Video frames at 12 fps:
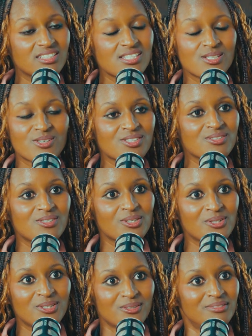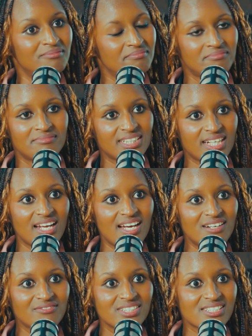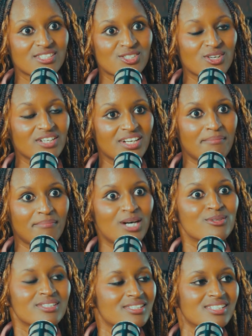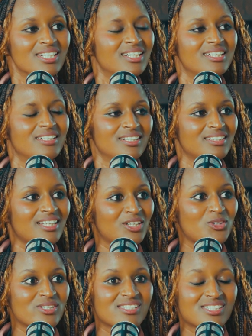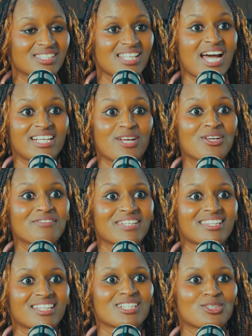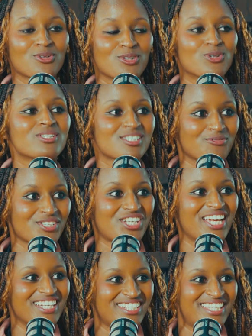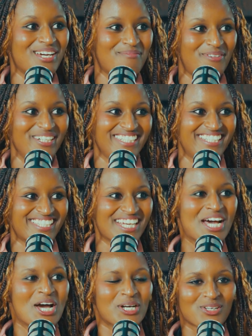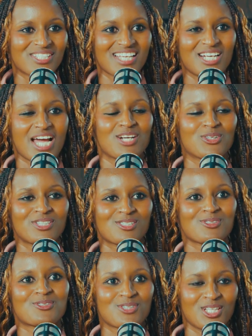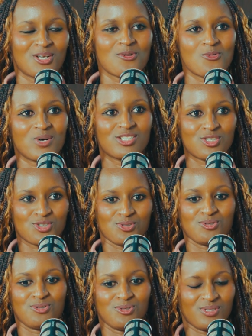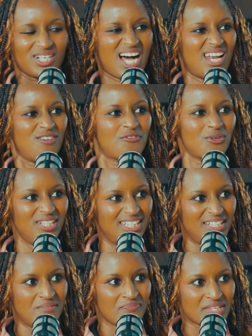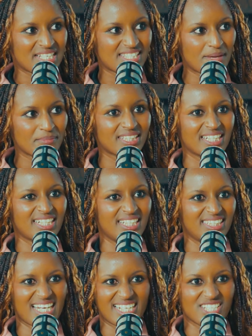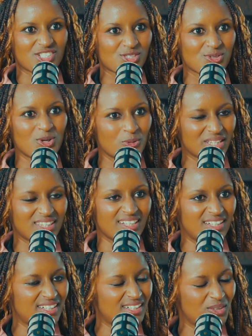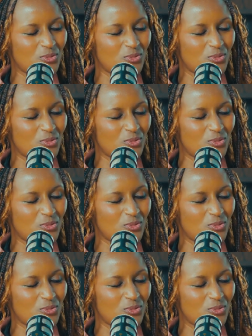this looks cool. Can I have this? It's not even about, because I don't even think they would notice if we change the print. Because I noticed also they don't want too colorful. Something that can just go with the